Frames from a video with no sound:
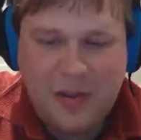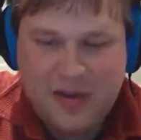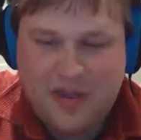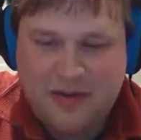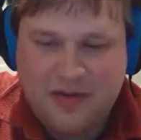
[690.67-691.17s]

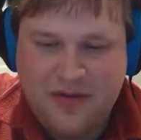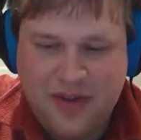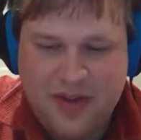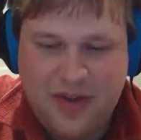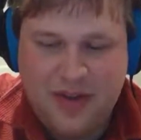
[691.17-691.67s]
was the
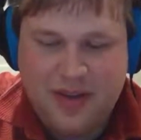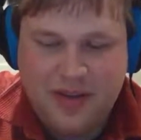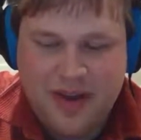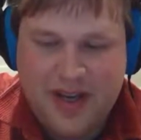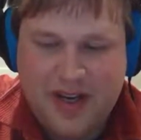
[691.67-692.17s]
full,
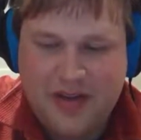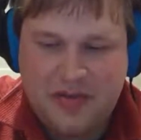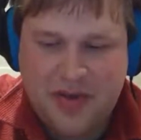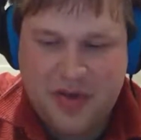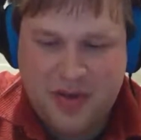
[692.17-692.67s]
radiant
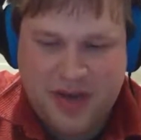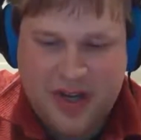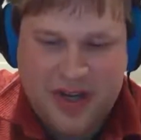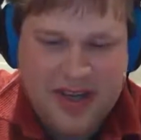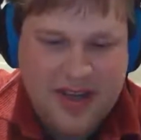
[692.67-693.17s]
moon,